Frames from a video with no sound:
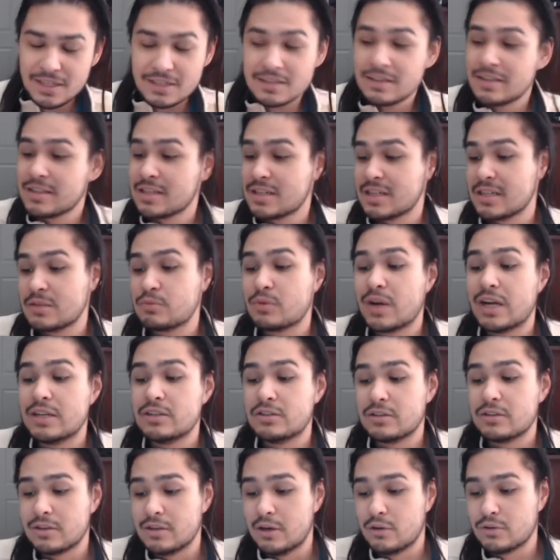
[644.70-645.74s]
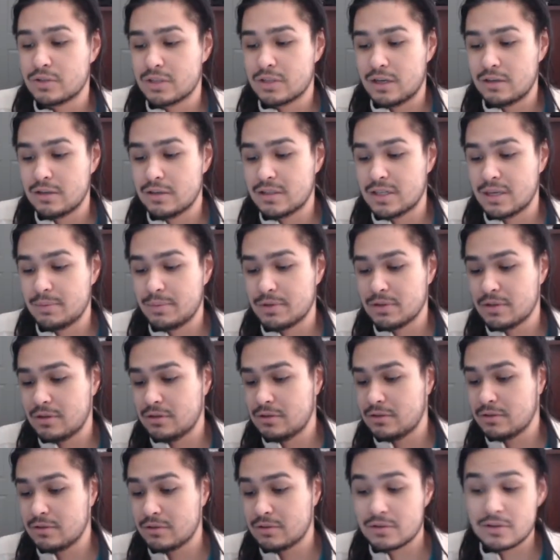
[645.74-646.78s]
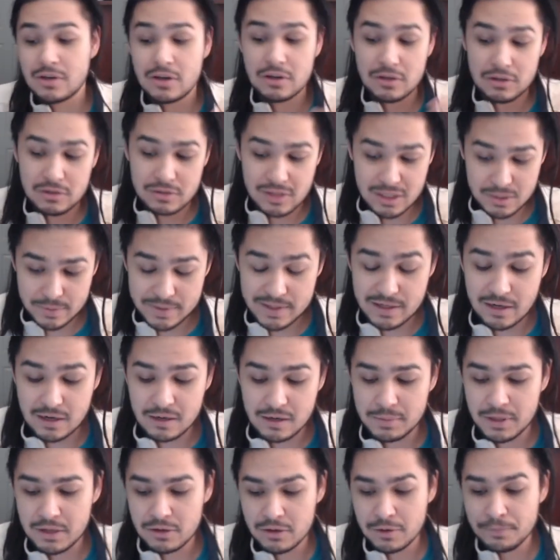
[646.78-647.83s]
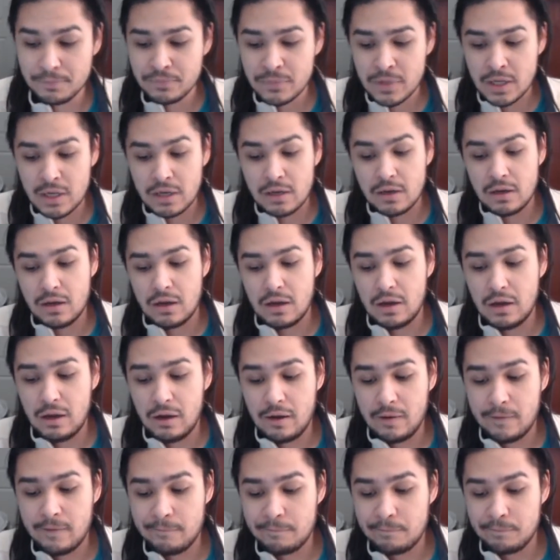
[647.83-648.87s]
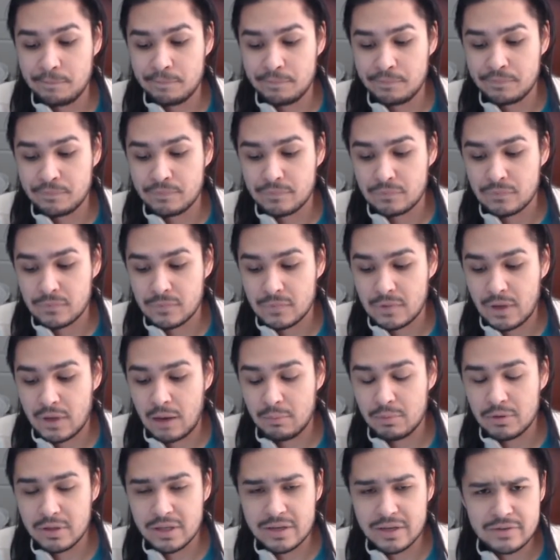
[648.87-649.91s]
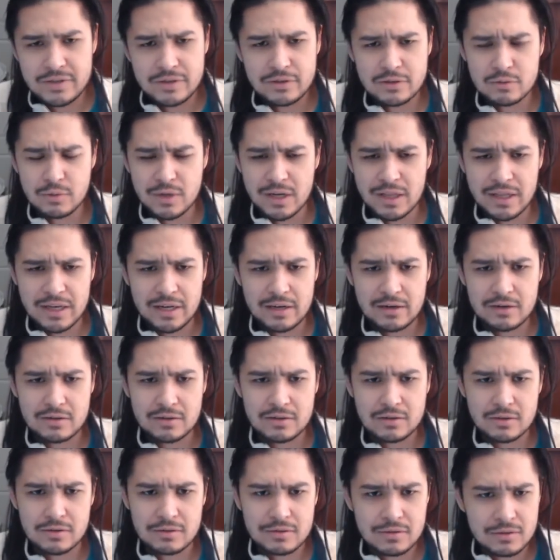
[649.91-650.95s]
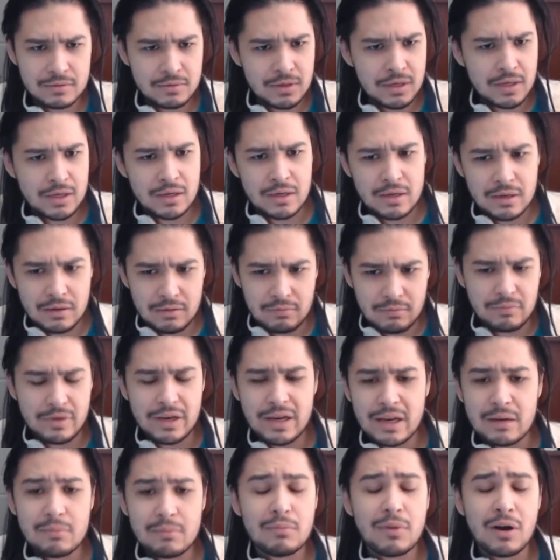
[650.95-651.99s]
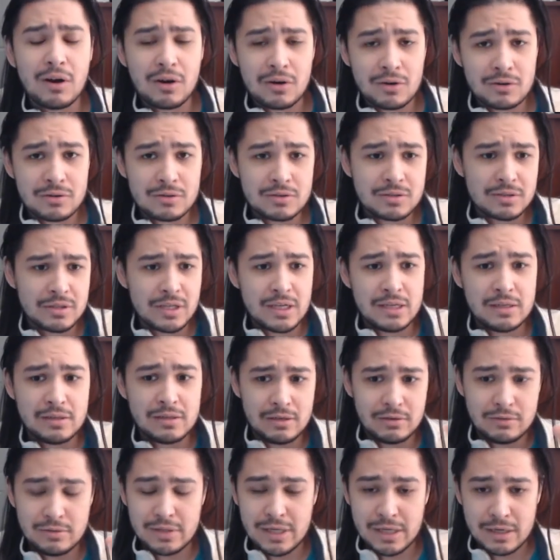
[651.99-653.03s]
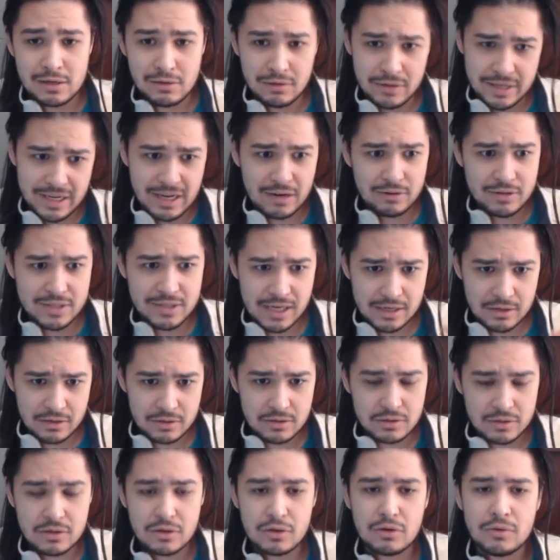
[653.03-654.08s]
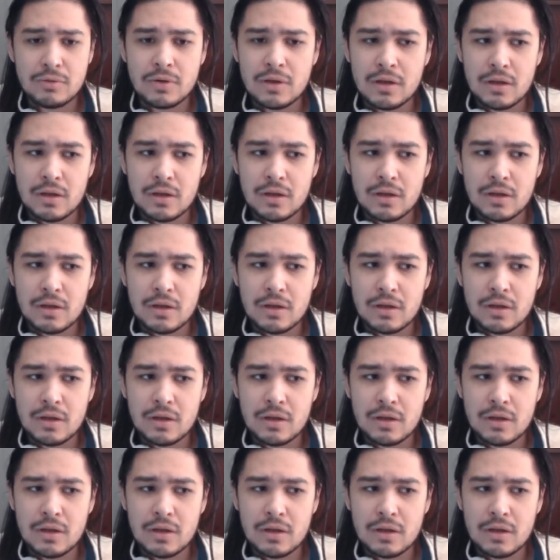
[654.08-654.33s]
this is just what I took notes on this episode. So Stargirl, since we talked about her, I believe she was one of the characters in Mars that they were like, oh, the Outsiders. So